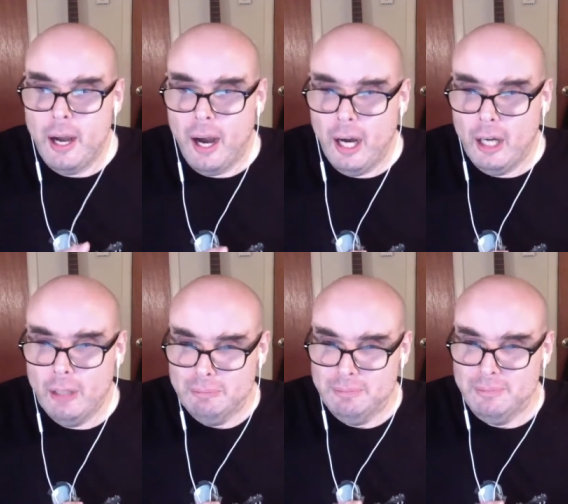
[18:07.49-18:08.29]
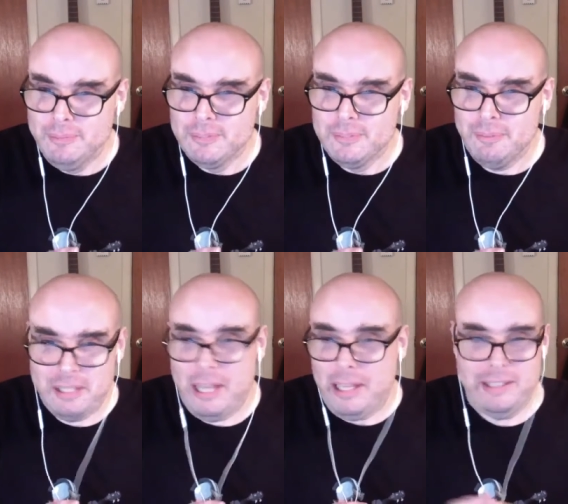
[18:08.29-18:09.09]
But
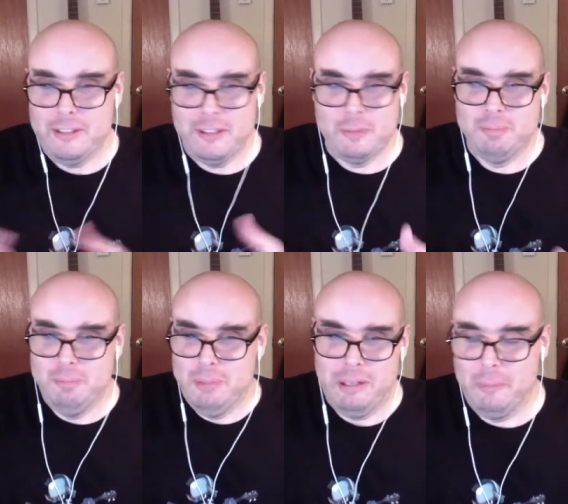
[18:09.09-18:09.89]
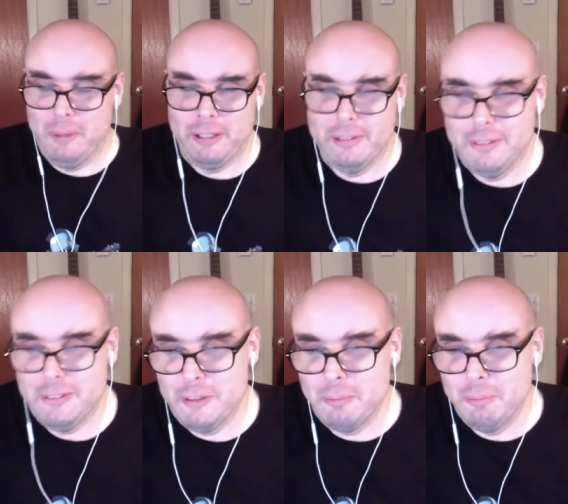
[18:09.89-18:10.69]
yeah, this is
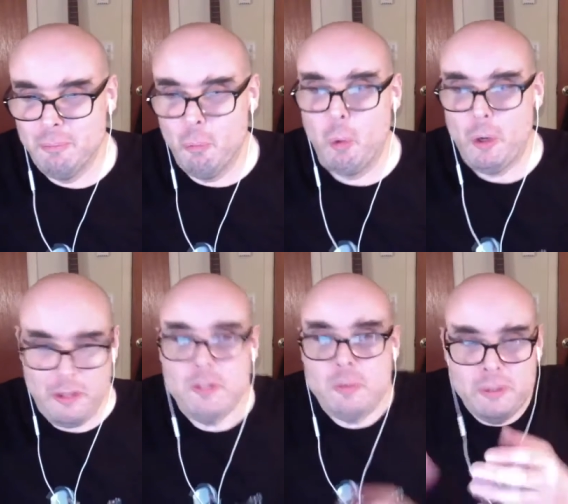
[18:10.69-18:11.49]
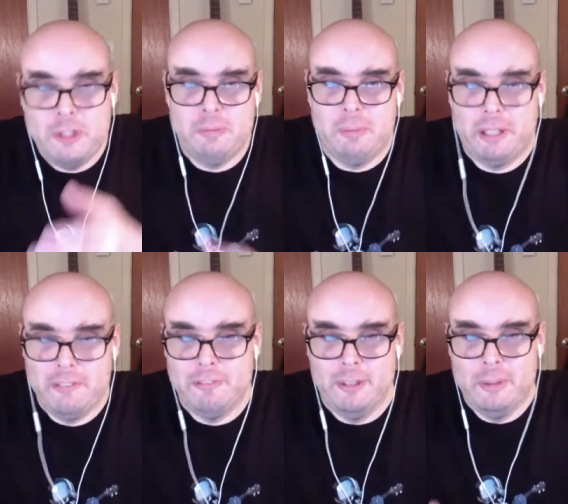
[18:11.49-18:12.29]
this was his big
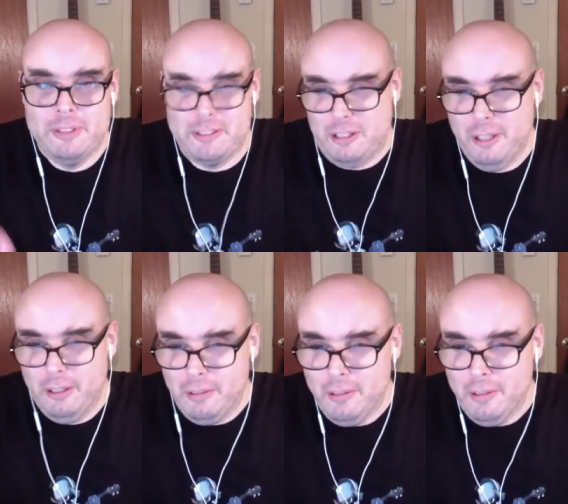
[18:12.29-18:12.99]
influence as a kid,